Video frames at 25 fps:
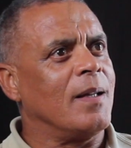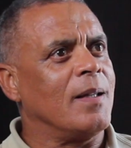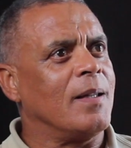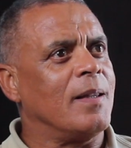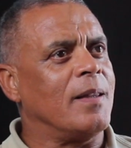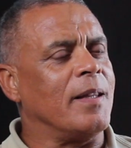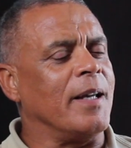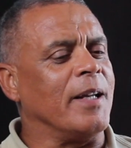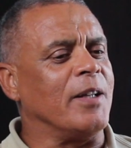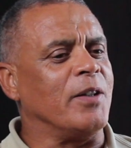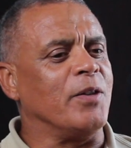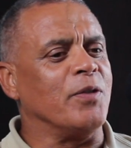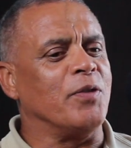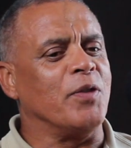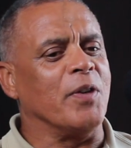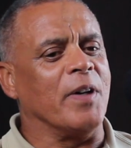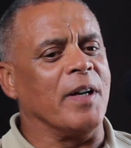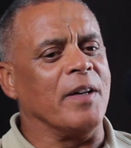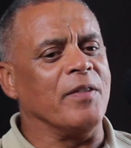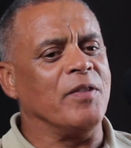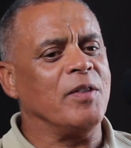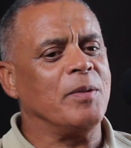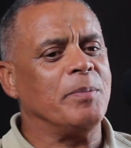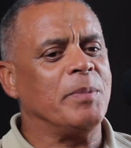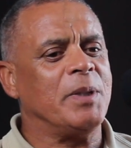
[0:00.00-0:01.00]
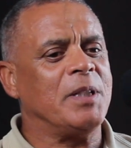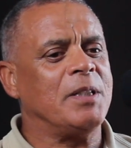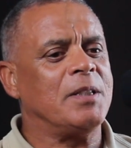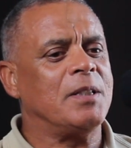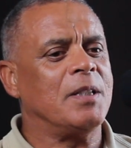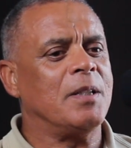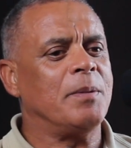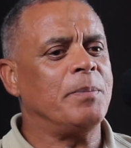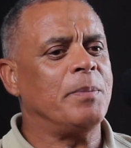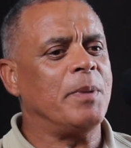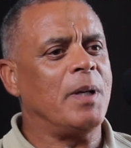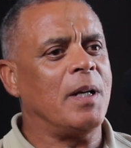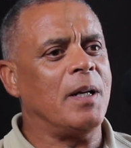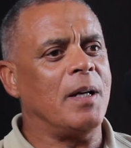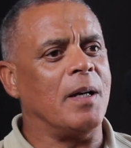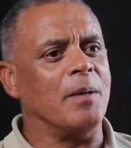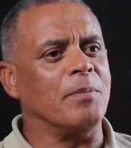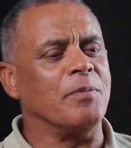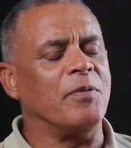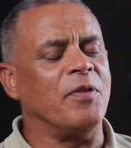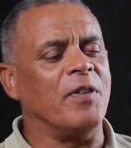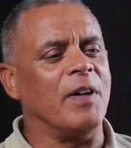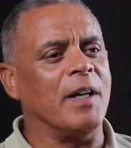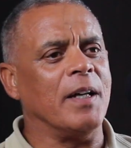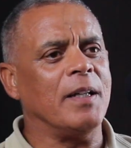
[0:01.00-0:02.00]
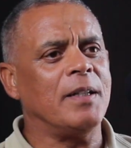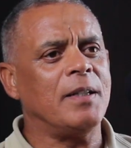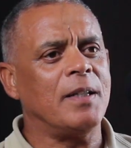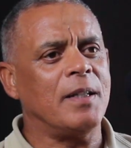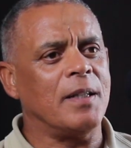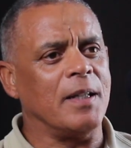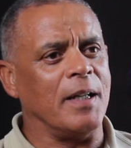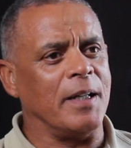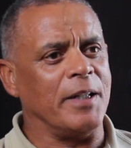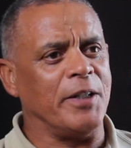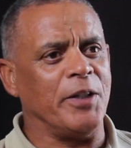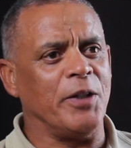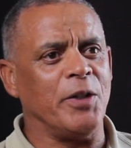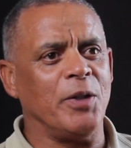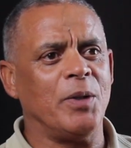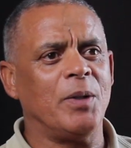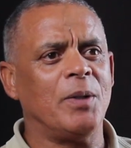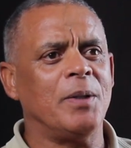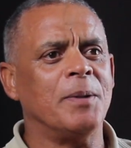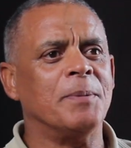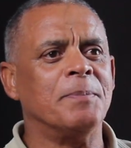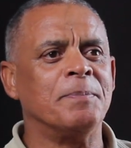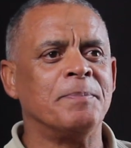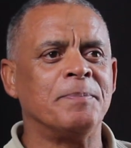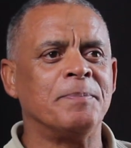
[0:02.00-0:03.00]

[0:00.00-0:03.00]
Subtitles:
Thank you for having me, Sim. I'm fine, thank you.